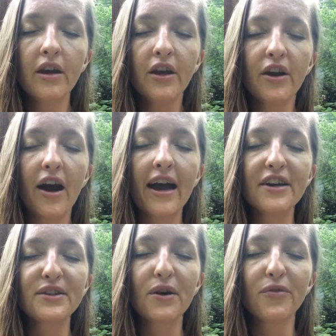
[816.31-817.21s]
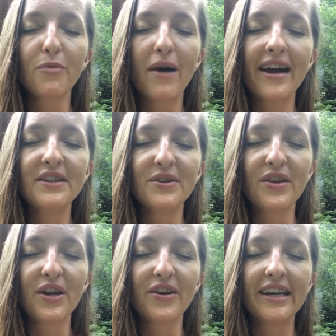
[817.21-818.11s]
Your higher self reminds you
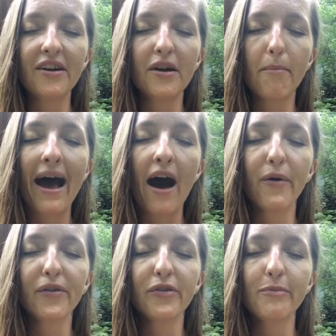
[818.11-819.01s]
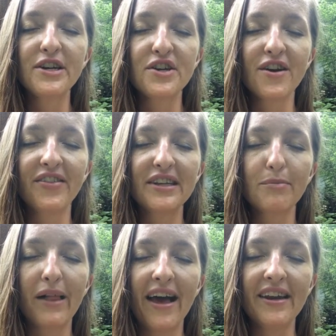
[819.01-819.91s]
that you're here on a powerful mission on this
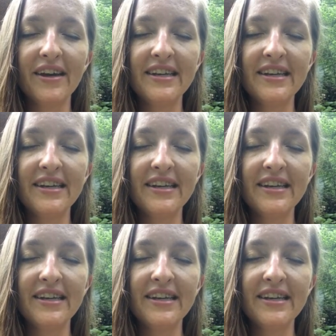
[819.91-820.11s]
planet,